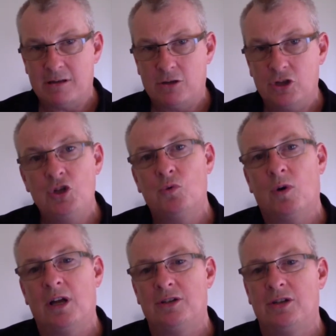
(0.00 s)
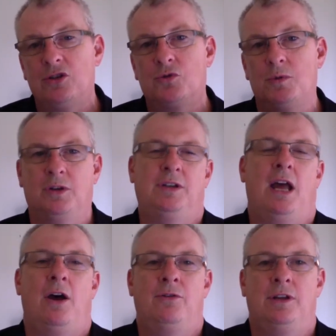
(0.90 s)
You want to drill
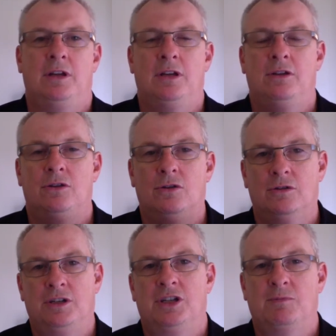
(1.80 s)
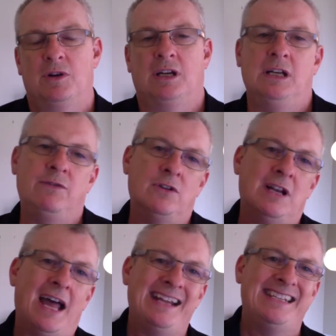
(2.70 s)
down in your niche market. If you're an
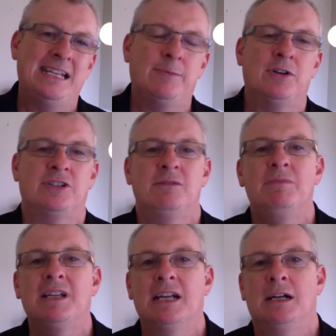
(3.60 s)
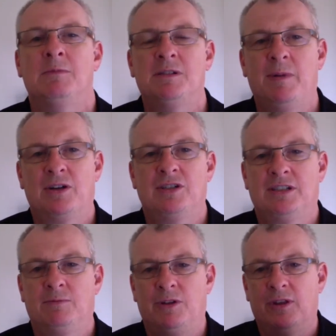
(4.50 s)
IT person, become a
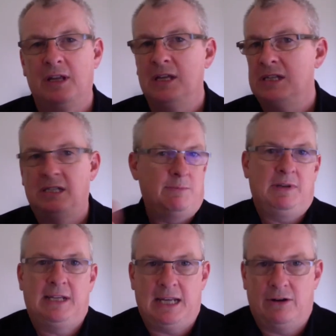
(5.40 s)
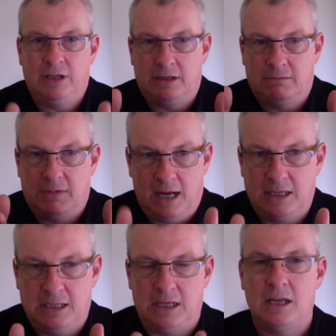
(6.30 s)
specialist with simply accounting
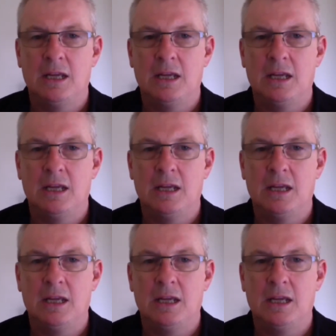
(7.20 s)
IT.